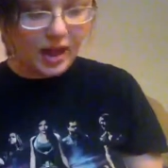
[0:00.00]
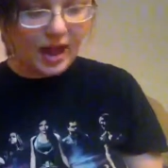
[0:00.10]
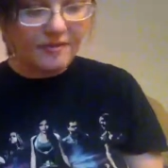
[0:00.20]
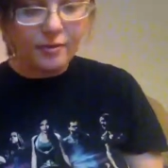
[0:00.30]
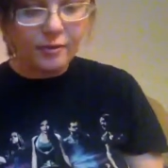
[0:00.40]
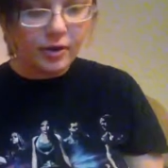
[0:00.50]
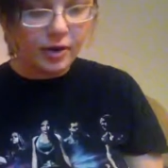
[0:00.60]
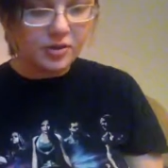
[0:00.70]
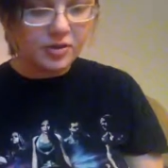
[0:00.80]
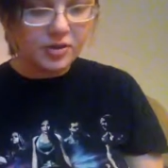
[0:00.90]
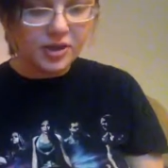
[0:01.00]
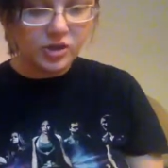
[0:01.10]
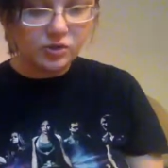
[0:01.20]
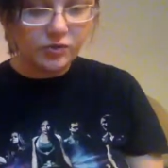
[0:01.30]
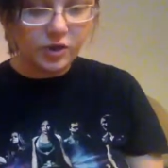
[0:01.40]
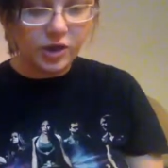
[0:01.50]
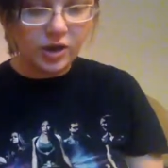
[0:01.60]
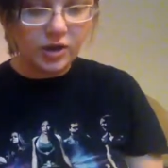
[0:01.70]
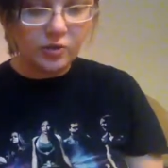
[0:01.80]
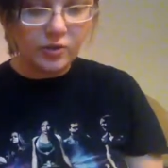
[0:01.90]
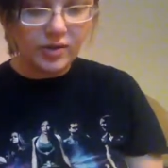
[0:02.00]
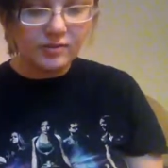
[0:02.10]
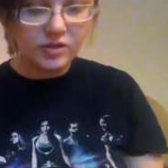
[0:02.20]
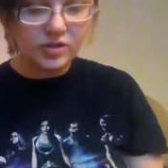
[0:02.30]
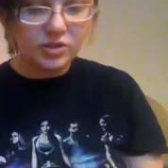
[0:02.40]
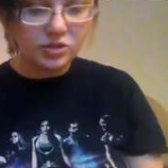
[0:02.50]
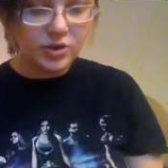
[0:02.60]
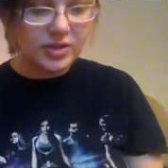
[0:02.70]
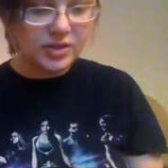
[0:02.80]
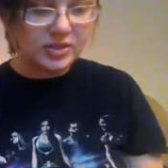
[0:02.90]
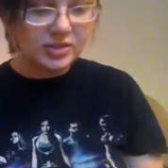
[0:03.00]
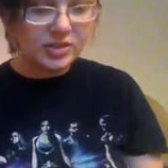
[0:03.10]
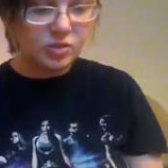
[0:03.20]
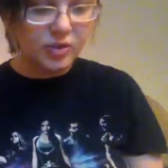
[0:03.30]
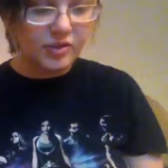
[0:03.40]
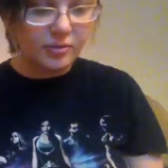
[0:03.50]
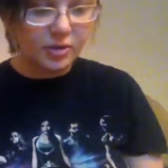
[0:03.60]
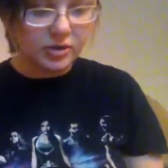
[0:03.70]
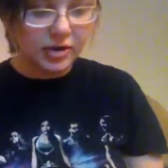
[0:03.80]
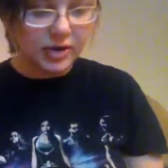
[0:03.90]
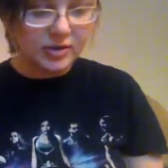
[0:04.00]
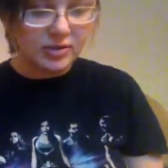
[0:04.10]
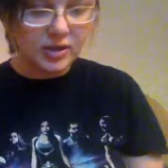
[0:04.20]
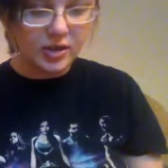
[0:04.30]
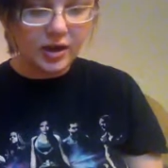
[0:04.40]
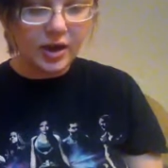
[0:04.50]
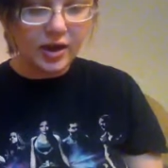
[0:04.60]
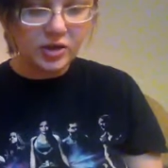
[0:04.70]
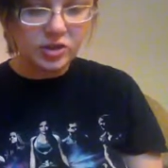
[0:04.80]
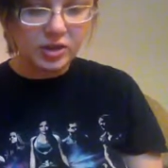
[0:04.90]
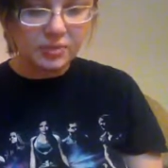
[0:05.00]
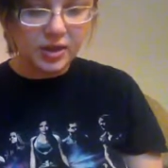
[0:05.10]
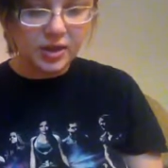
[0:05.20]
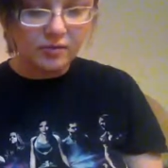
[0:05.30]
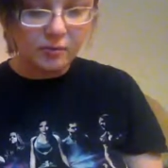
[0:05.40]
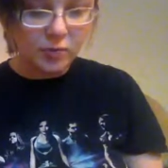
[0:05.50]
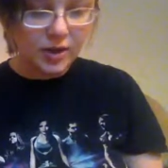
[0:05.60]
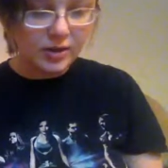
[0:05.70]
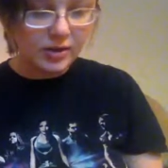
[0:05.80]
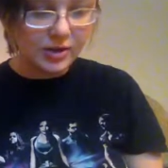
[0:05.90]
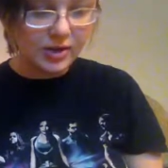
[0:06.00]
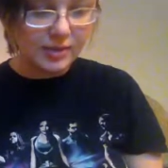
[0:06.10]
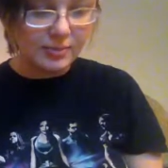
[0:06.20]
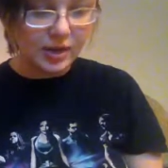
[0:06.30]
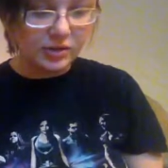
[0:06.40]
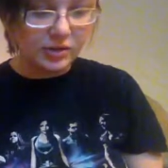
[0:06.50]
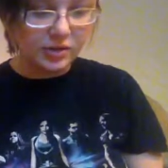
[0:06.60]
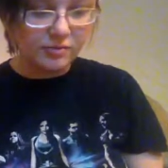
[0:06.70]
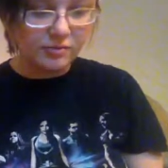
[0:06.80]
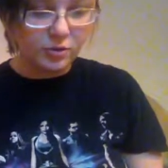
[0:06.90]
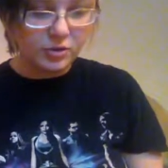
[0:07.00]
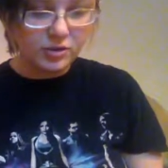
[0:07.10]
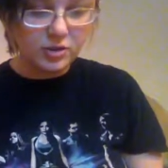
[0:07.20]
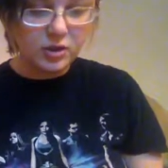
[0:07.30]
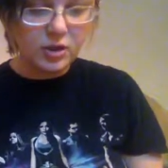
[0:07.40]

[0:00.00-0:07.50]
Having regard to the nature of her calling, we lived a discreet distance away from her clients, in a cottage up the end of a winding lane that backed onto the forest.